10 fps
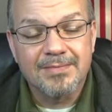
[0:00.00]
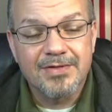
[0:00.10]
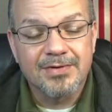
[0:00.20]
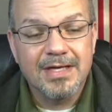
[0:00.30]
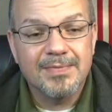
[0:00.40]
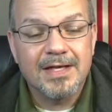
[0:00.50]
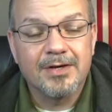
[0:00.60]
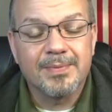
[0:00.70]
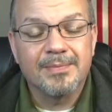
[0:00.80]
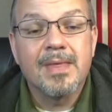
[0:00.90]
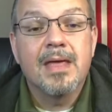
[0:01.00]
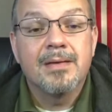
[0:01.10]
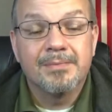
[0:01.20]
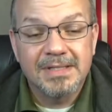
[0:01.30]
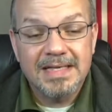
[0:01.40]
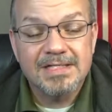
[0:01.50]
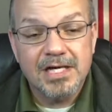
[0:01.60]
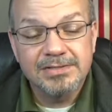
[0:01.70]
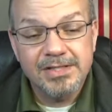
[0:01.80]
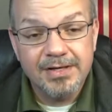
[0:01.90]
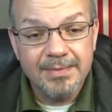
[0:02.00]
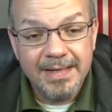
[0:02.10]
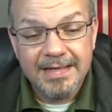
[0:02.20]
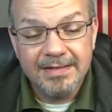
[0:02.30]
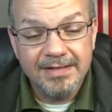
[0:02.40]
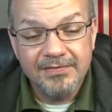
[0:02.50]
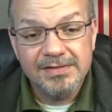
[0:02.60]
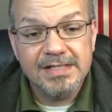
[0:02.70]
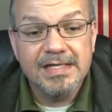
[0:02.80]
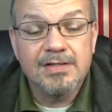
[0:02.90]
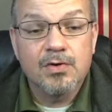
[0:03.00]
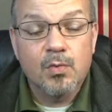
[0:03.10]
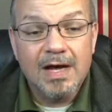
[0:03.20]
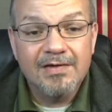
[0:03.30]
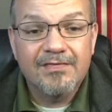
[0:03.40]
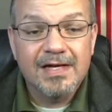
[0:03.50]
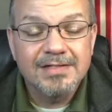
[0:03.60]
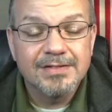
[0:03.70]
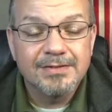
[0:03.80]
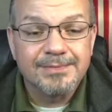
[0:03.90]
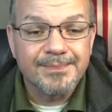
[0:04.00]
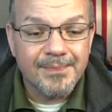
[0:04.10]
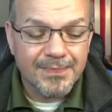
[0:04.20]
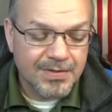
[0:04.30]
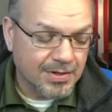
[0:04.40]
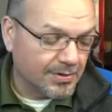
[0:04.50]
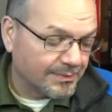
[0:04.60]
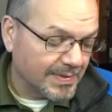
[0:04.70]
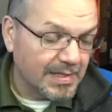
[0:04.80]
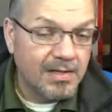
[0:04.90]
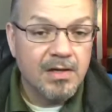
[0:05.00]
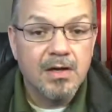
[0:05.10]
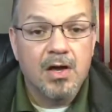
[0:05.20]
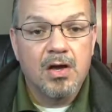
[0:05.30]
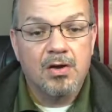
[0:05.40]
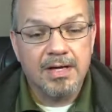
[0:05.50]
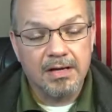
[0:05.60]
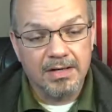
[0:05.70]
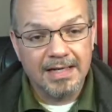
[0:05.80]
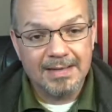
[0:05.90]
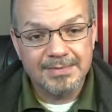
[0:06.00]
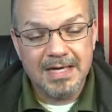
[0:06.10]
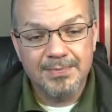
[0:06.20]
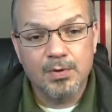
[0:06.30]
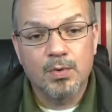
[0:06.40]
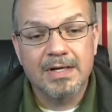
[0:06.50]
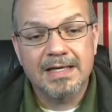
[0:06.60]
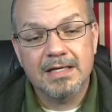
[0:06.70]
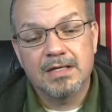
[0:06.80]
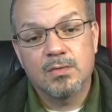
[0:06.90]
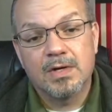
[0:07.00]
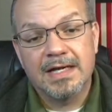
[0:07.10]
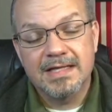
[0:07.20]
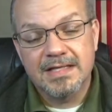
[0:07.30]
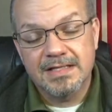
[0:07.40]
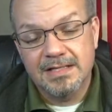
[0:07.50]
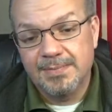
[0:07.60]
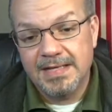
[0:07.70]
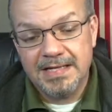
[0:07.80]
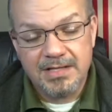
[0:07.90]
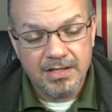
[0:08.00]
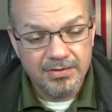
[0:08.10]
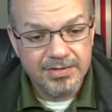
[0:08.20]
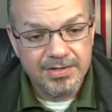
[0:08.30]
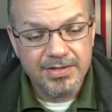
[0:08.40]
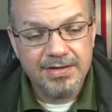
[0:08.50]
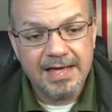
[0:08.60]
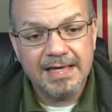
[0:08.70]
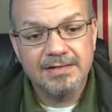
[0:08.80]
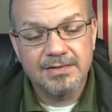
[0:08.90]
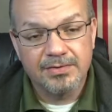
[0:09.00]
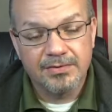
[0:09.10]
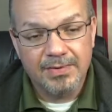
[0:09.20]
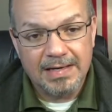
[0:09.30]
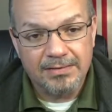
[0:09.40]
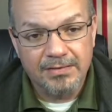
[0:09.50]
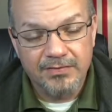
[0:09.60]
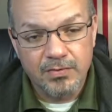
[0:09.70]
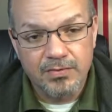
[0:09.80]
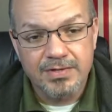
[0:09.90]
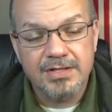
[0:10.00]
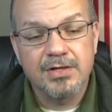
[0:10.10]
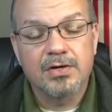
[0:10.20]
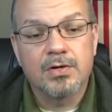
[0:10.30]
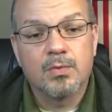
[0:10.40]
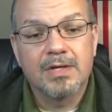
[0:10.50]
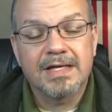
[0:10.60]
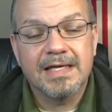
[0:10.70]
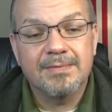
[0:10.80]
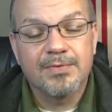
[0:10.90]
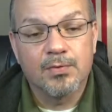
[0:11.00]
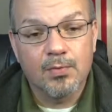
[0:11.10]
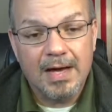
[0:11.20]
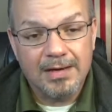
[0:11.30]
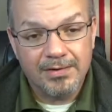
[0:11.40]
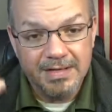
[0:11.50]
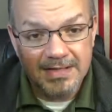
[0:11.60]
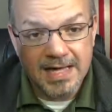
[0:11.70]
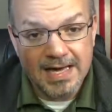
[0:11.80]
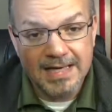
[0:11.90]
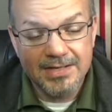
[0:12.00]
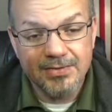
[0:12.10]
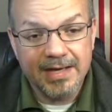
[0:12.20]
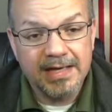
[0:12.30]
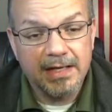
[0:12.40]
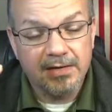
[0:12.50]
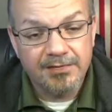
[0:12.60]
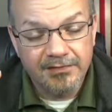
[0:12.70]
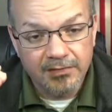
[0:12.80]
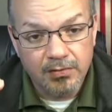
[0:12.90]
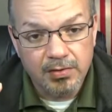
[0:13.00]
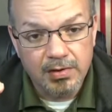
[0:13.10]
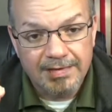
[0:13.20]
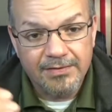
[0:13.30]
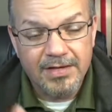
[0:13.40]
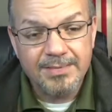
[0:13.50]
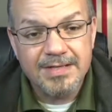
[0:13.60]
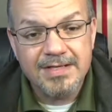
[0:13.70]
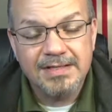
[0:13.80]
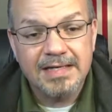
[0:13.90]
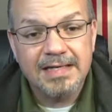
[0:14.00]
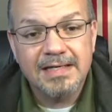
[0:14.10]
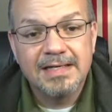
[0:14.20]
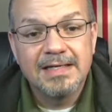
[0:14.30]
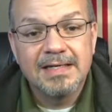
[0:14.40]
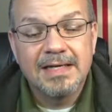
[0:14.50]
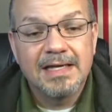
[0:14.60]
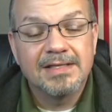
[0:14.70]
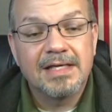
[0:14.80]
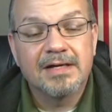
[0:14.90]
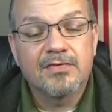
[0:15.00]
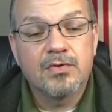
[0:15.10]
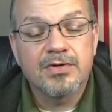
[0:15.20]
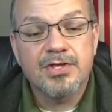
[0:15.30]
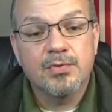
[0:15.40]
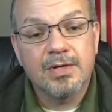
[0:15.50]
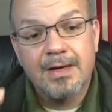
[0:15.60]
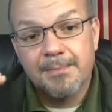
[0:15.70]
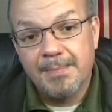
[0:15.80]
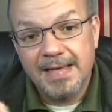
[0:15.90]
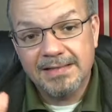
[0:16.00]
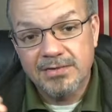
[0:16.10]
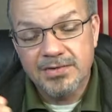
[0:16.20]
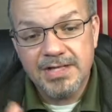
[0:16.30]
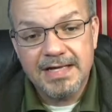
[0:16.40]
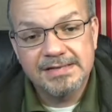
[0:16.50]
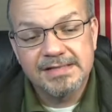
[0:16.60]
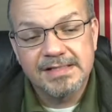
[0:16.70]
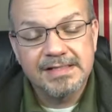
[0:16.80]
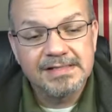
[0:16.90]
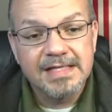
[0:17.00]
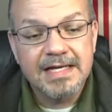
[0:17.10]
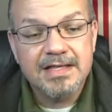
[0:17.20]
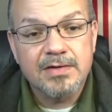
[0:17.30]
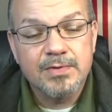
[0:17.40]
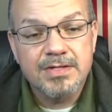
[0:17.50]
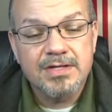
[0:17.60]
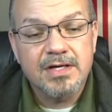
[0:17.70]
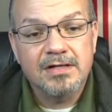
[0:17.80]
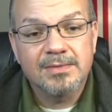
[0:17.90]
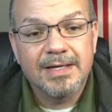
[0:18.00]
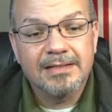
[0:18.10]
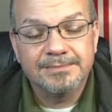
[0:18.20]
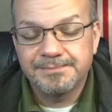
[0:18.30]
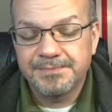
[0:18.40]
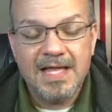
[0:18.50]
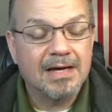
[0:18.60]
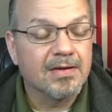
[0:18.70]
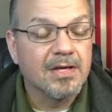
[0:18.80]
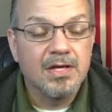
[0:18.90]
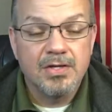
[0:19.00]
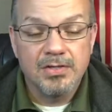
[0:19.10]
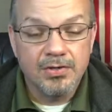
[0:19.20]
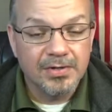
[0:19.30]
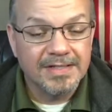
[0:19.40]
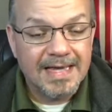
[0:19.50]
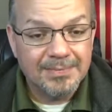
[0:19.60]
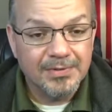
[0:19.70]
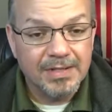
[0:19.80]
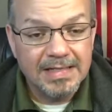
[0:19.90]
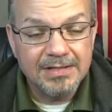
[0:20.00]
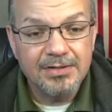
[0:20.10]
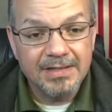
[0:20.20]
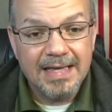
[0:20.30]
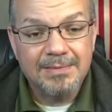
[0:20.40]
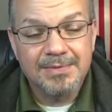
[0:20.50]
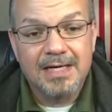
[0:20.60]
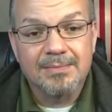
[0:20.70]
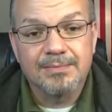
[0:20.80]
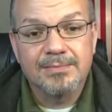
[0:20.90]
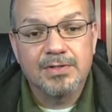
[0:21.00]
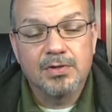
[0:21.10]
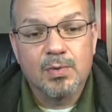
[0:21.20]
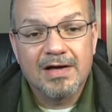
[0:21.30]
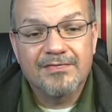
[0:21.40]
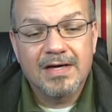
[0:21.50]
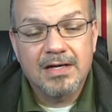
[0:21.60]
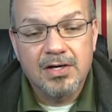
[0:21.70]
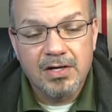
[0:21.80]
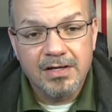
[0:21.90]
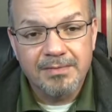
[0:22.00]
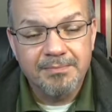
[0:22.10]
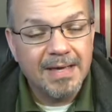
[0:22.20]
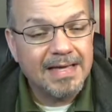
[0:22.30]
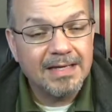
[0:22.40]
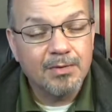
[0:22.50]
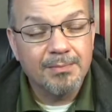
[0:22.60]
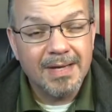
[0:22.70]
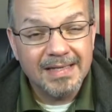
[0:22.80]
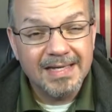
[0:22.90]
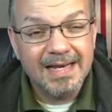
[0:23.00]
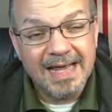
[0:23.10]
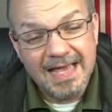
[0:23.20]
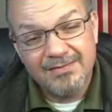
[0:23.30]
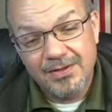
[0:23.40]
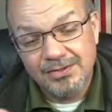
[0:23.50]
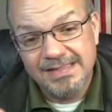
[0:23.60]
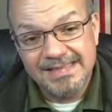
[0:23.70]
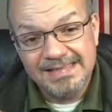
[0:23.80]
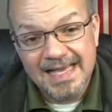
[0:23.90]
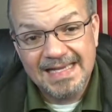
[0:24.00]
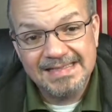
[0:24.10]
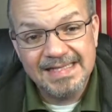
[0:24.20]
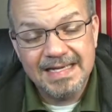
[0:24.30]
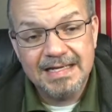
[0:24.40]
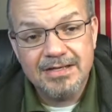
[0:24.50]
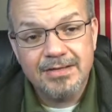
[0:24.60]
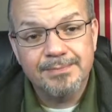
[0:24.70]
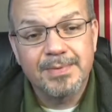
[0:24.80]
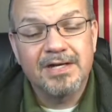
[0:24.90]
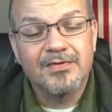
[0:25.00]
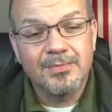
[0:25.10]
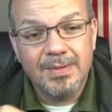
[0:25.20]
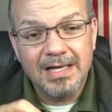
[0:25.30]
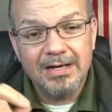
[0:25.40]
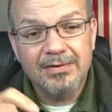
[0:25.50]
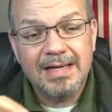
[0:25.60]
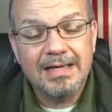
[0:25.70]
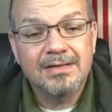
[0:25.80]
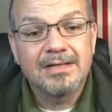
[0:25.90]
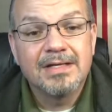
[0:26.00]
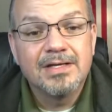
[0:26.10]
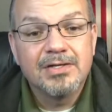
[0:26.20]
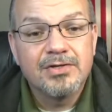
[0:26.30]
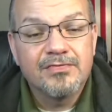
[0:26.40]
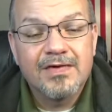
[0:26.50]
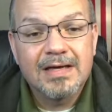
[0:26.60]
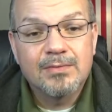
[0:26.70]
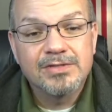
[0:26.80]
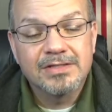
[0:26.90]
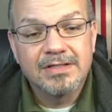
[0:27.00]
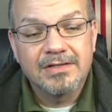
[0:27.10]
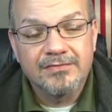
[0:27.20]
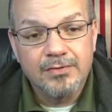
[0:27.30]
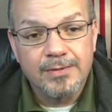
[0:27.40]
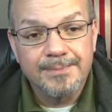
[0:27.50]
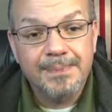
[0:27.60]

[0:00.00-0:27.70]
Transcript: So keep that open. But that's also going to make a difference in your Wi-Fi too. So, okay, on a laptop, you're going to want to be as close as you can to the router, of course, and you're going to want to keep the router as high as you can off the floor. I've already mentioned that. And then, of course, you want to make those changes in the settings that we just talked about. Now, your adapter in your laptop, your Wi-Fi card, may or may not have those exact settings, but if you play around, you'll find what you're looking for.